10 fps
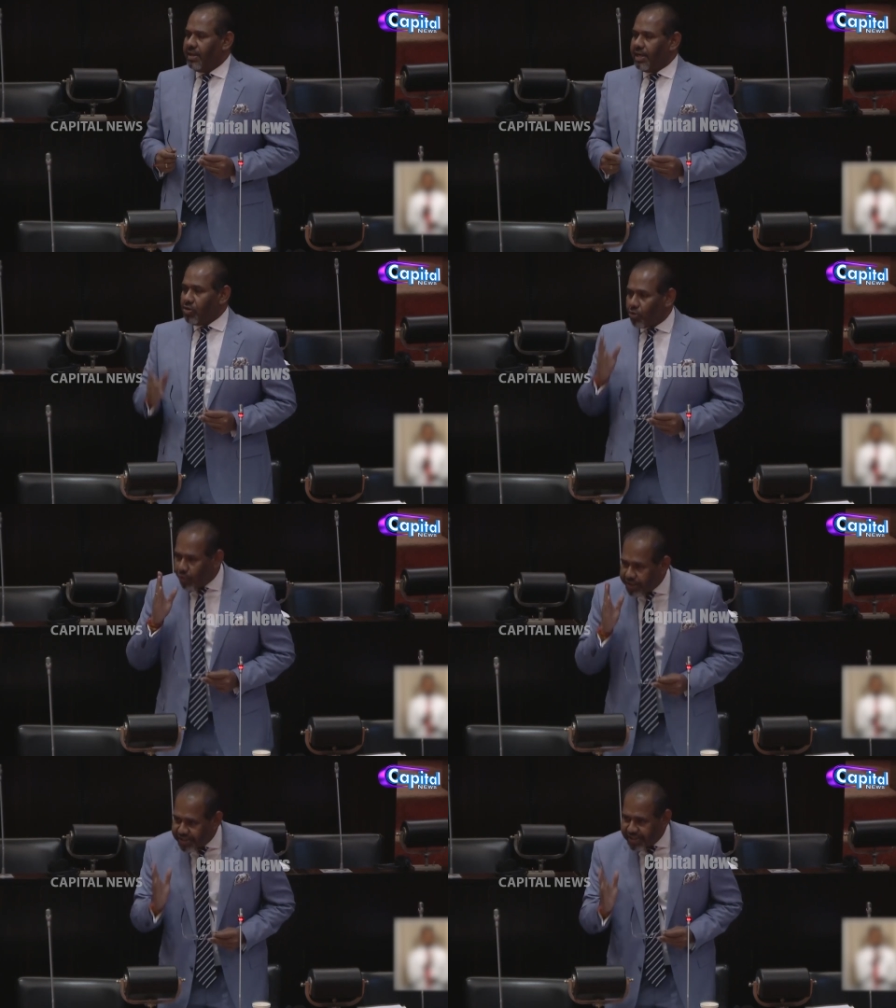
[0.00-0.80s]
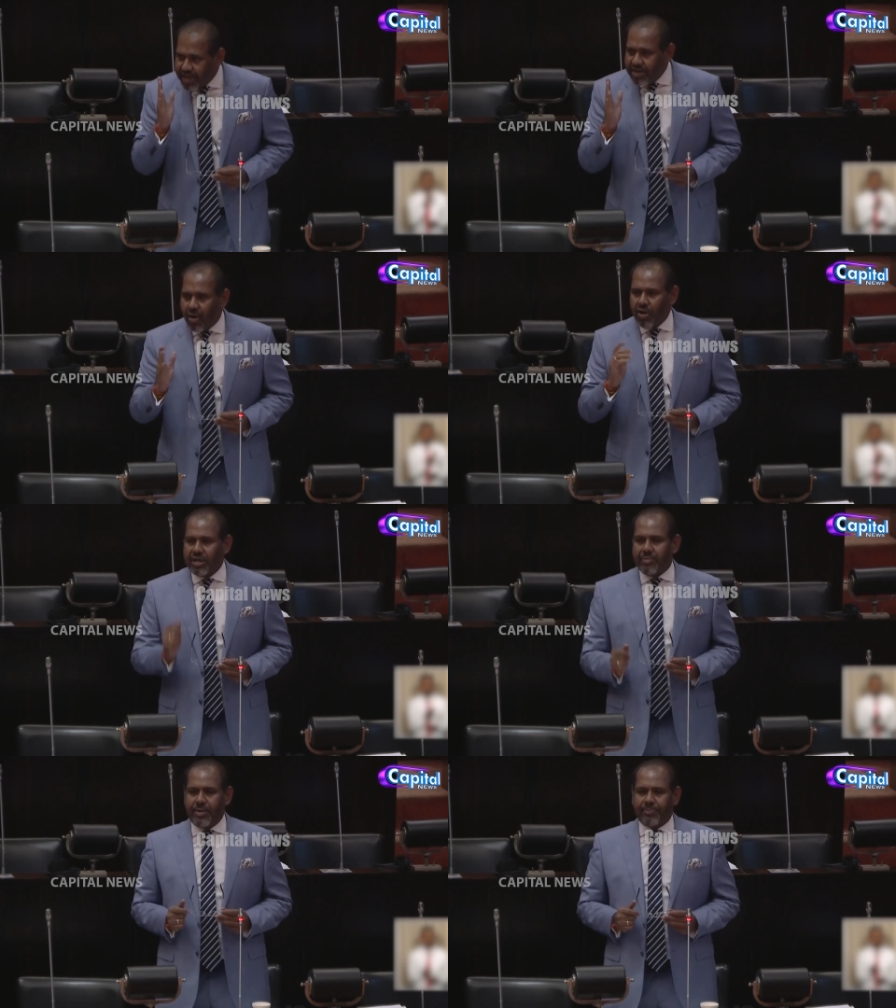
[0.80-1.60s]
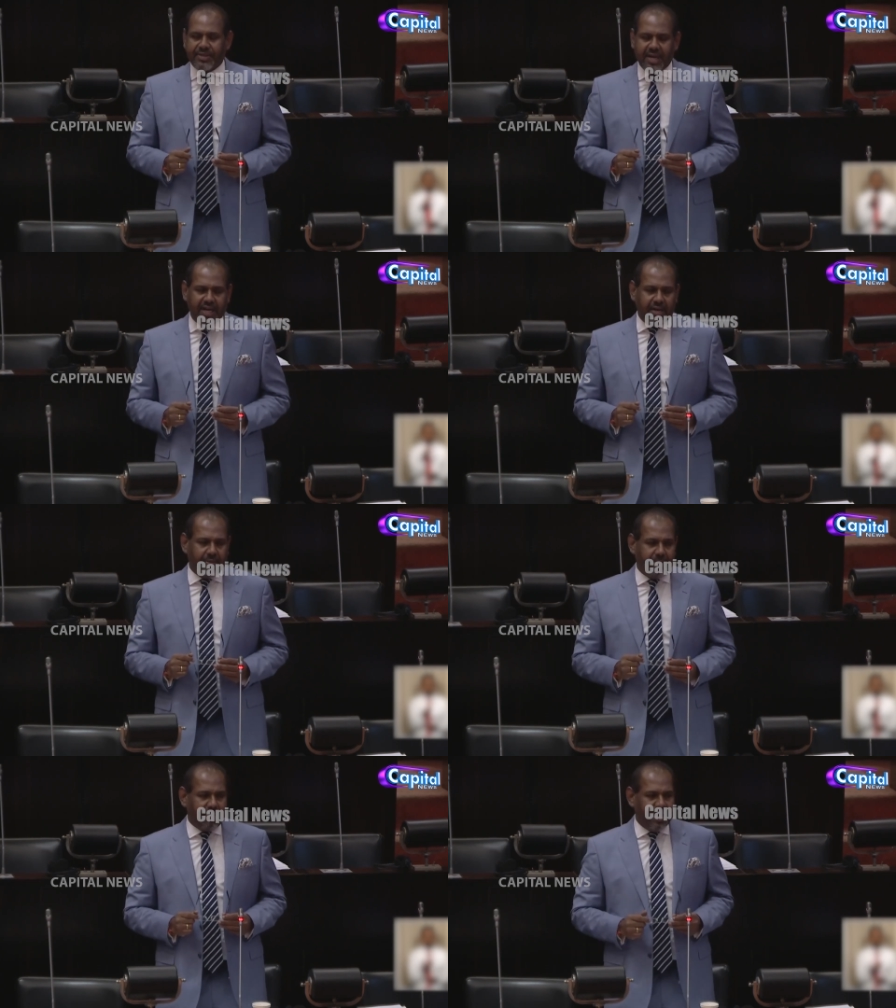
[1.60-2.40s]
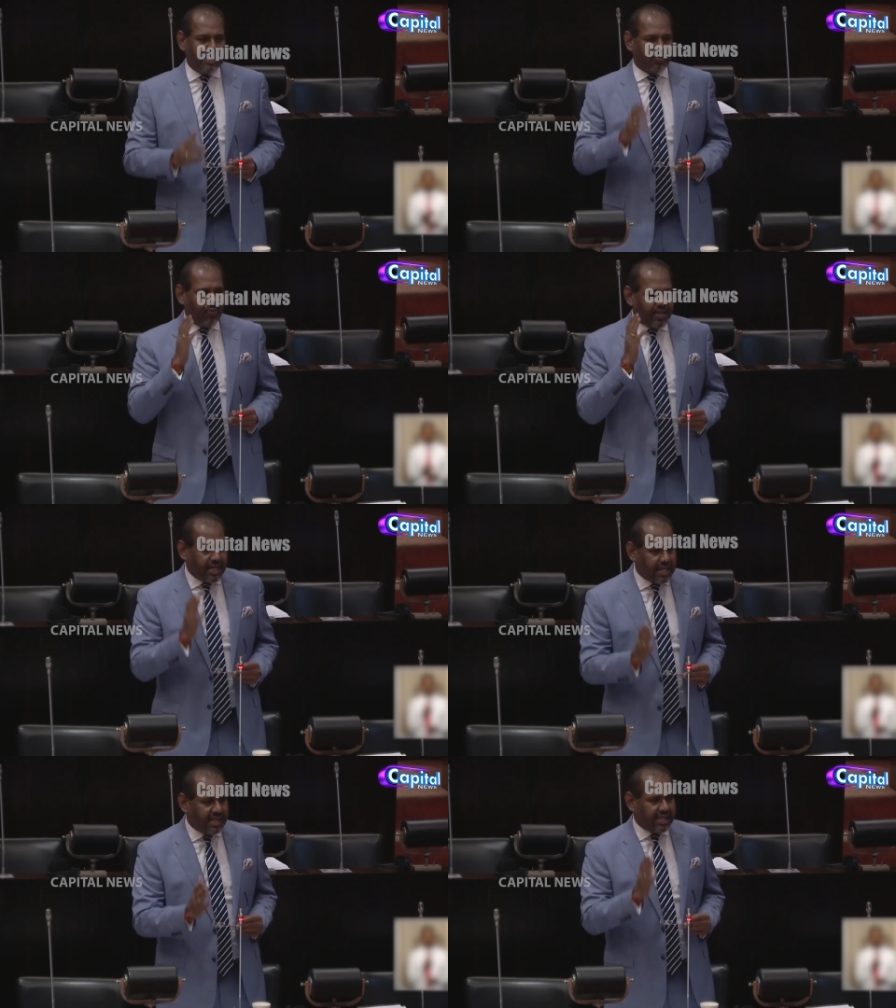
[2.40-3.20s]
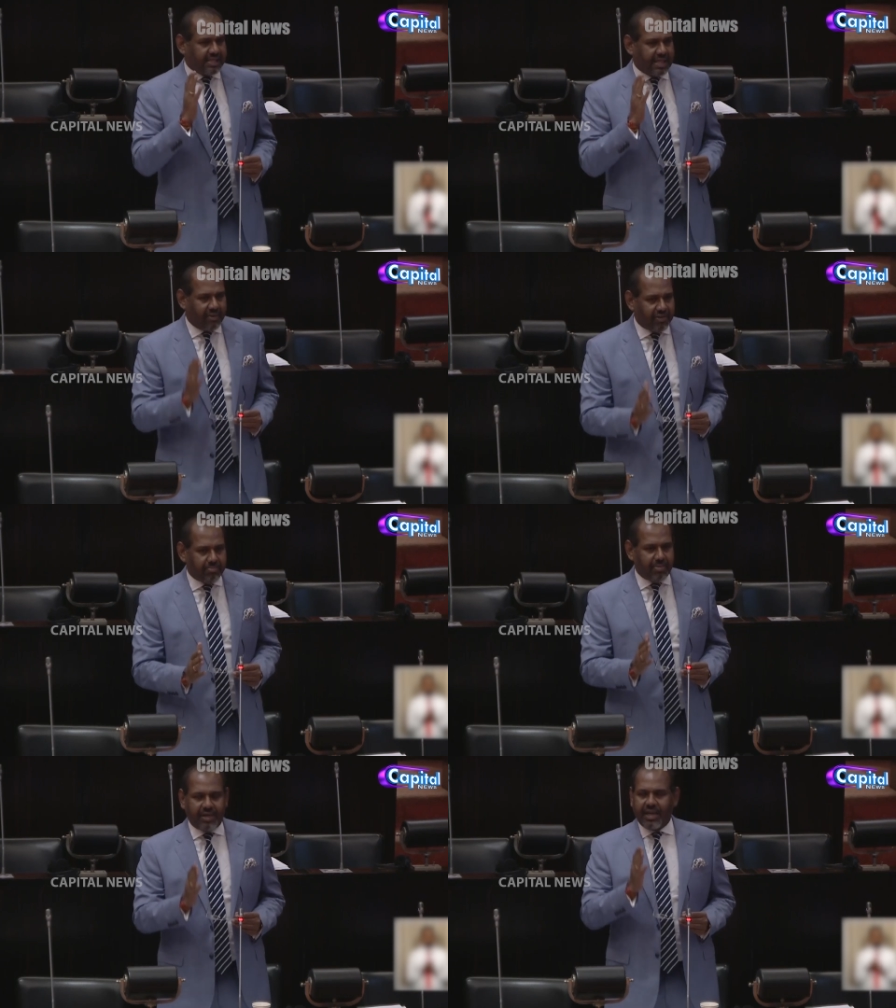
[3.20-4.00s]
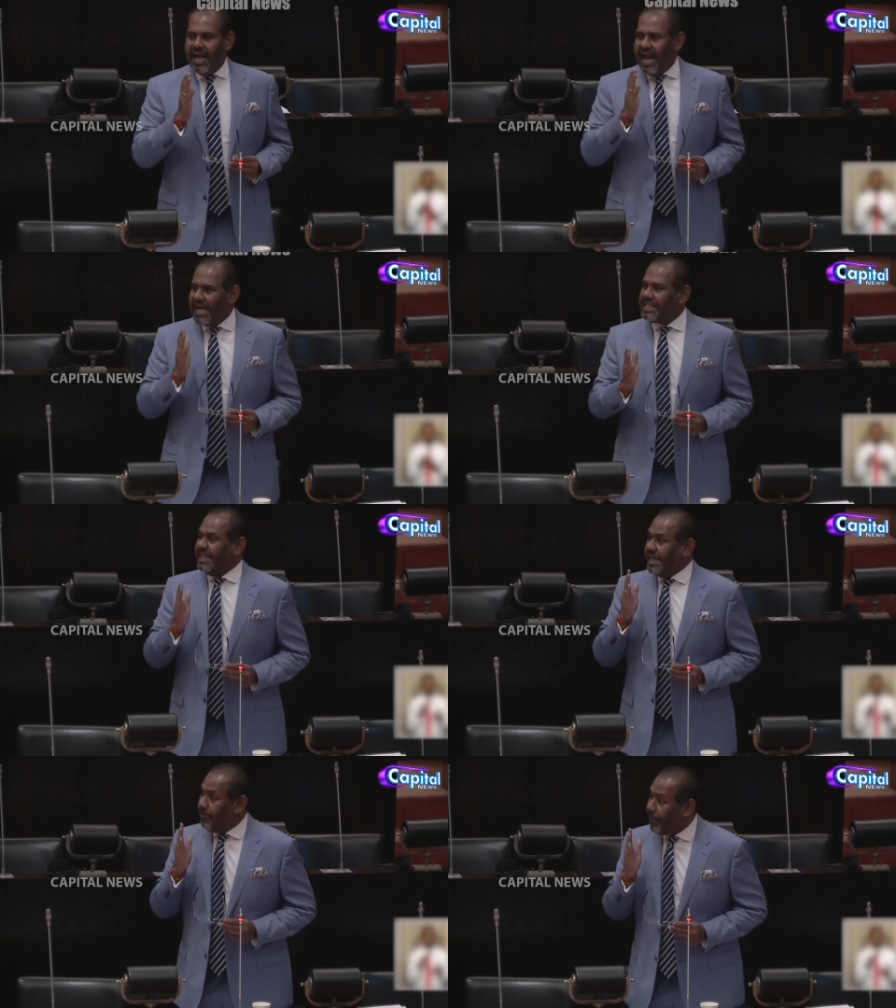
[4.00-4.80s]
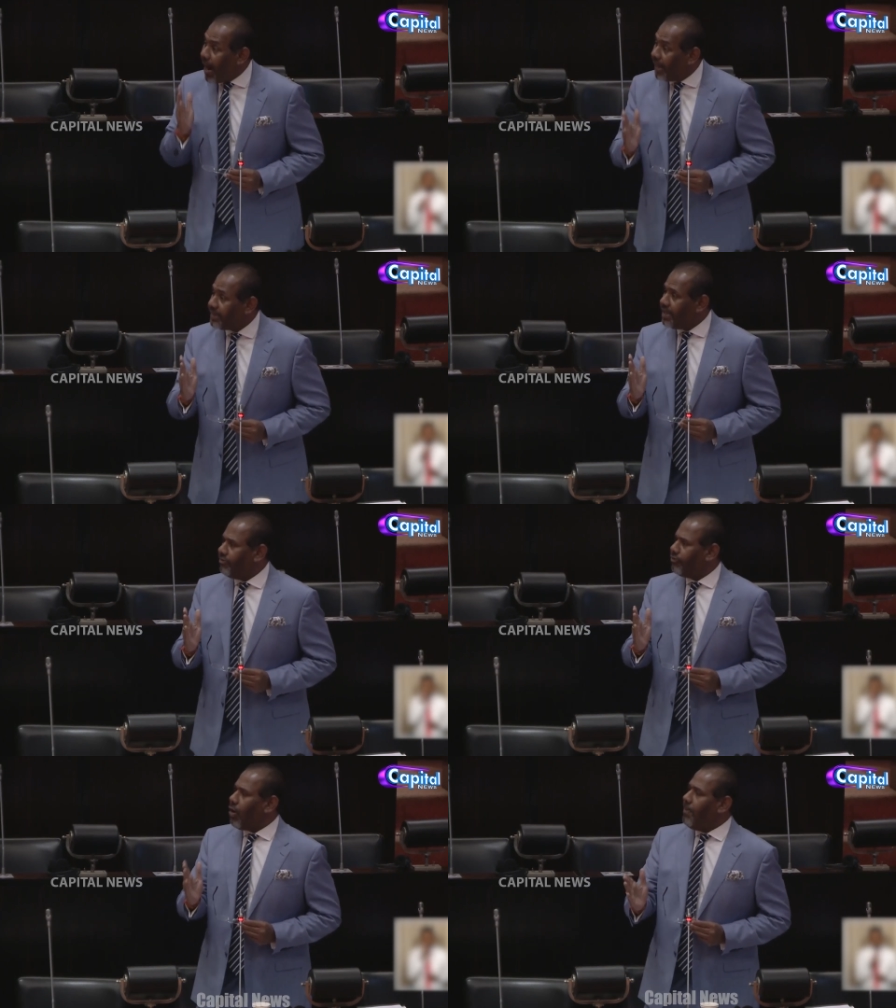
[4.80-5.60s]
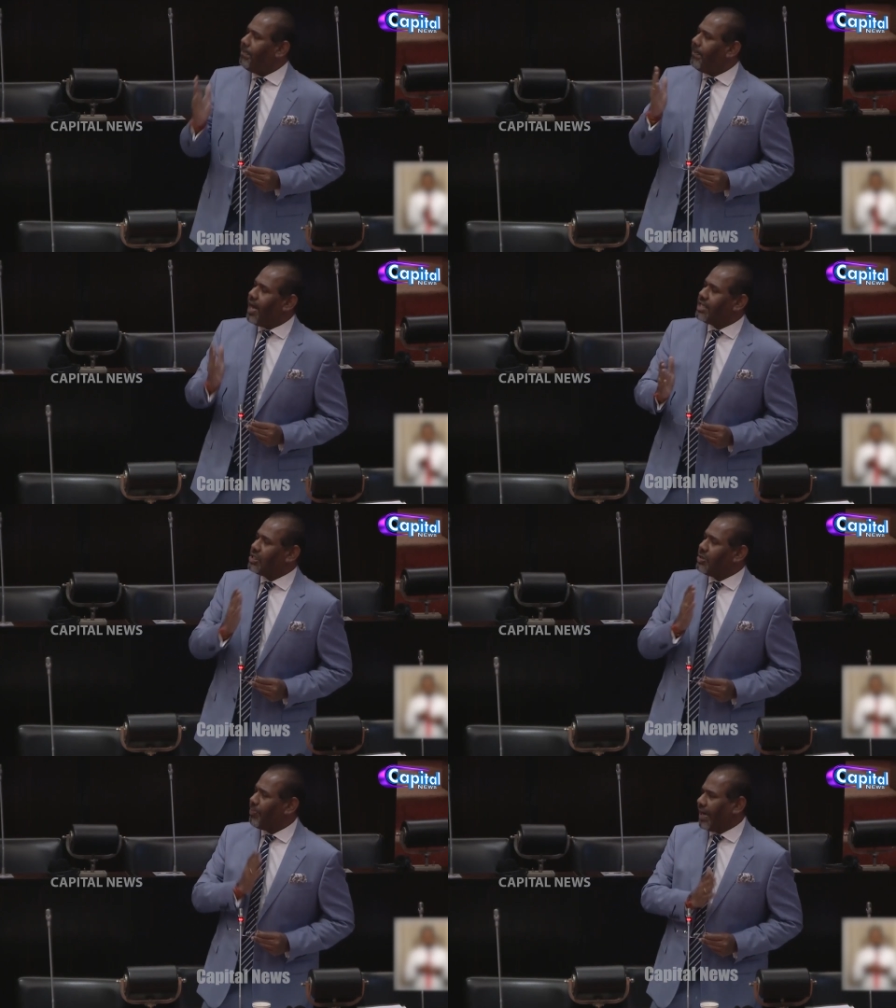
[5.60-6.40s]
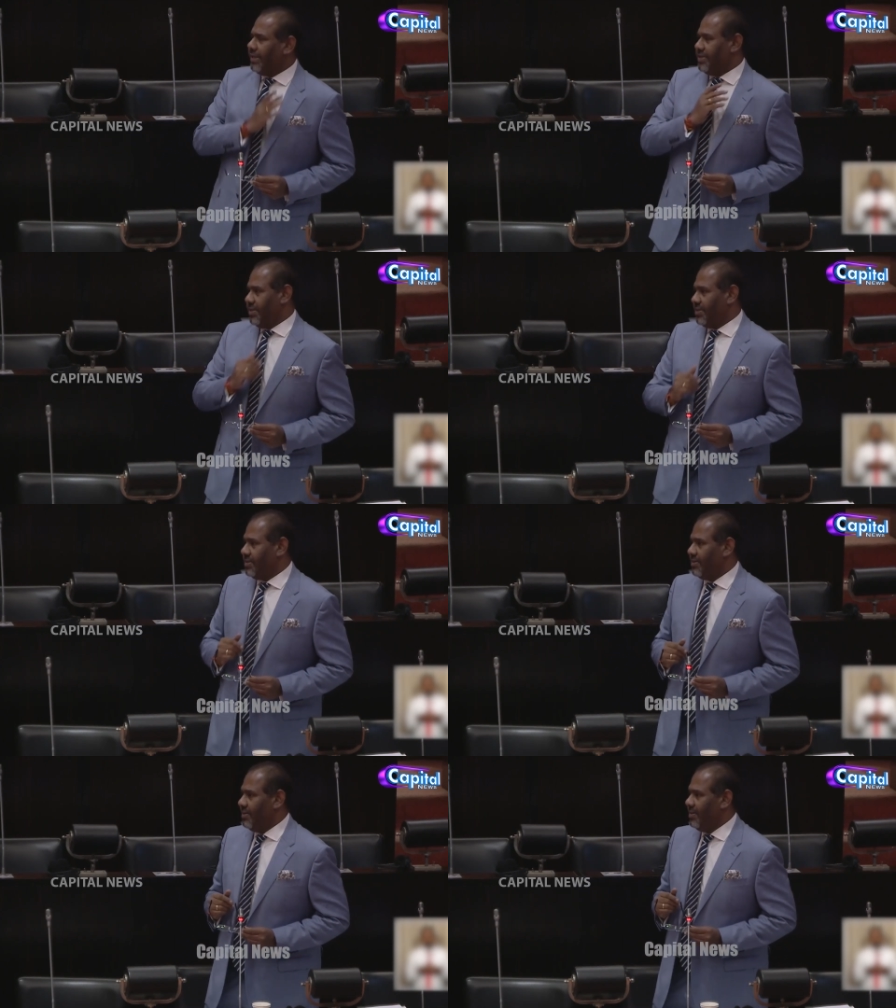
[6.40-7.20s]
Now the question, Honourable Presiding Member, is whether this government has departed from past practices.